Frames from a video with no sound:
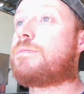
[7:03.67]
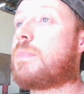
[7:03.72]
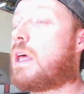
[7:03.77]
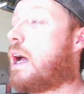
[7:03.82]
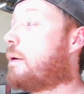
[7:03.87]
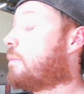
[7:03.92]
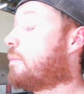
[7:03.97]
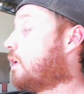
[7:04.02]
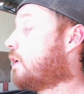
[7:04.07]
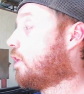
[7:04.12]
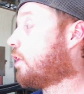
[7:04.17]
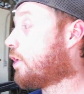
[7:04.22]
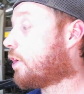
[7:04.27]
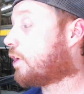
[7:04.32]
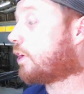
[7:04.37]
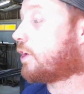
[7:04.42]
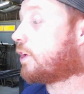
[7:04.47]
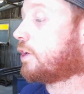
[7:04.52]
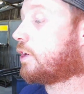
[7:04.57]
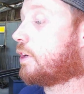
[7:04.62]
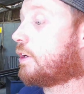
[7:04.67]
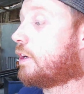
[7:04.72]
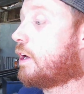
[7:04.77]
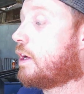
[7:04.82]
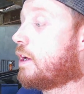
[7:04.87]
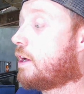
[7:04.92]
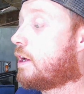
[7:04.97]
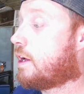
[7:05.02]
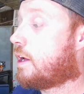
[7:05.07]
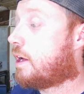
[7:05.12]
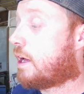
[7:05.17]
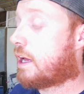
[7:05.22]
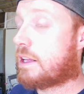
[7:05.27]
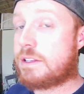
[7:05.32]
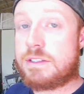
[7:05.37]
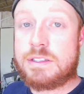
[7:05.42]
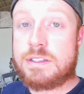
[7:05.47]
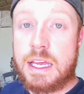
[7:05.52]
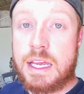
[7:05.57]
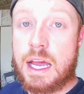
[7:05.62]
I'm going to learn and
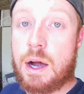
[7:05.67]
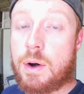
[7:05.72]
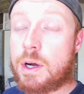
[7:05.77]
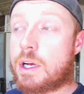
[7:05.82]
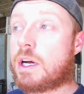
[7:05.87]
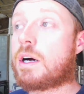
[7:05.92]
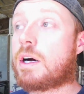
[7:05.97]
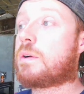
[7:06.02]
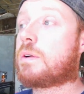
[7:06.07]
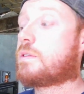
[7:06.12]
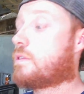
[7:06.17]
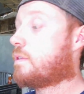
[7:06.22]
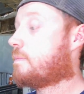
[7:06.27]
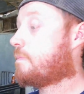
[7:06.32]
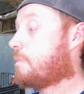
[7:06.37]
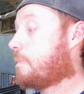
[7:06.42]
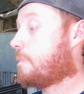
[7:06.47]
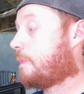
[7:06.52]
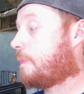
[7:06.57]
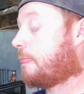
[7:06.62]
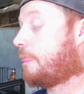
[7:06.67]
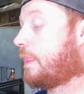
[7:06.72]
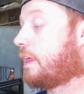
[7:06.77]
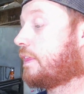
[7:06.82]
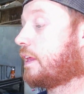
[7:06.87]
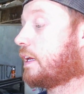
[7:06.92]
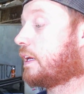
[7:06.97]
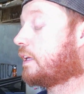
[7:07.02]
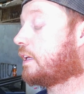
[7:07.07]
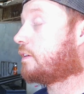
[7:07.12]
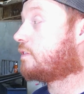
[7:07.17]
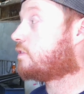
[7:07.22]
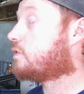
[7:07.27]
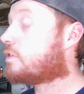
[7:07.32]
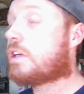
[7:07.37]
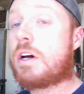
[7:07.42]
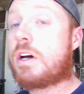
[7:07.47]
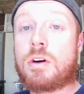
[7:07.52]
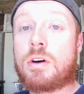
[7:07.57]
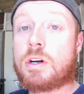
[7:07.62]
see how it goes. Then they can
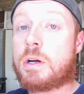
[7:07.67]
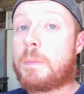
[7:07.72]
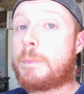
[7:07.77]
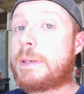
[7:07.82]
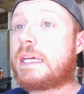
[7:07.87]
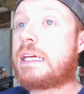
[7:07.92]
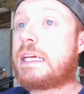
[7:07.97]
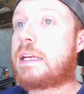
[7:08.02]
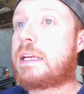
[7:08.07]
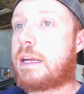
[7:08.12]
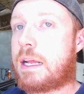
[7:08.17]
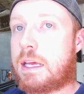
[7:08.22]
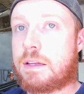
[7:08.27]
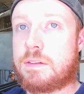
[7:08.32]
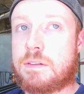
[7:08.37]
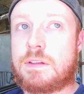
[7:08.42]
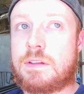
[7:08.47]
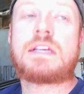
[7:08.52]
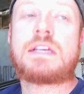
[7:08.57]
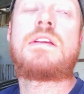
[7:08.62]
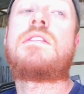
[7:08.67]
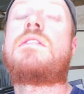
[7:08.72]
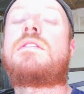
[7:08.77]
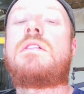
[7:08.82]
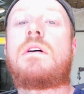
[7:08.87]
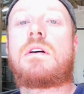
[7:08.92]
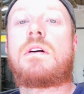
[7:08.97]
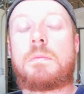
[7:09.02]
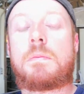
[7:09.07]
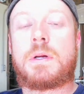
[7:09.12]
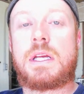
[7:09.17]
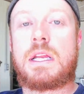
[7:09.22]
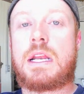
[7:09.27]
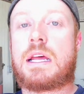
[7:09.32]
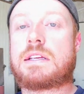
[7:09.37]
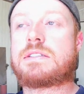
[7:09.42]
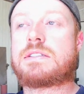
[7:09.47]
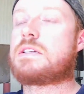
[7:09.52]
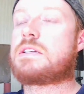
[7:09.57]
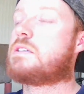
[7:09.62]
still compete in NASA. They can still compete in
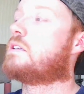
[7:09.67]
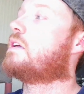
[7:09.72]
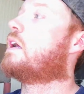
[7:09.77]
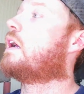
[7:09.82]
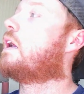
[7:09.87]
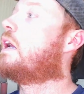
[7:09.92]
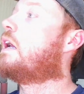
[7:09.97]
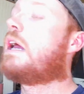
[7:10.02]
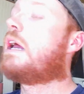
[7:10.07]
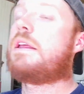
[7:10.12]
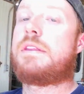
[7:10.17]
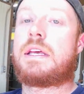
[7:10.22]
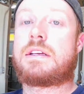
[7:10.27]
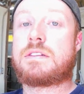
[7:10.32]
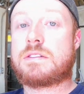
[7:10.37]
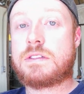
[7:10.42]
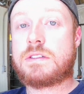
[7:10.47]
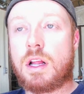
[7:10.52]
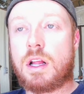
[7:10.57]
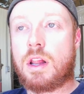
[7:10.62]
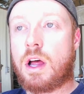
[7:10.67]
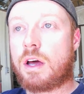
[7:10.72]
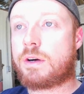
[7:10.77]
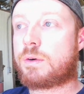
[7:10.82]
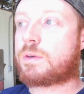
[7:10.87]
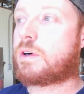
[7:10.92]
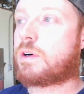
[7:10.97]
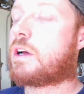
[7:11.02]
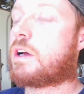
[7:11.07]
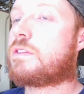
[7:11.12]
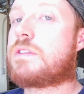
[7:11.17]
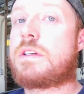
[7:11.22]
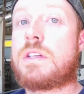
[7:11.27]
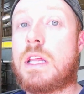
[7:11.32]
SCCA. They can still autocross it.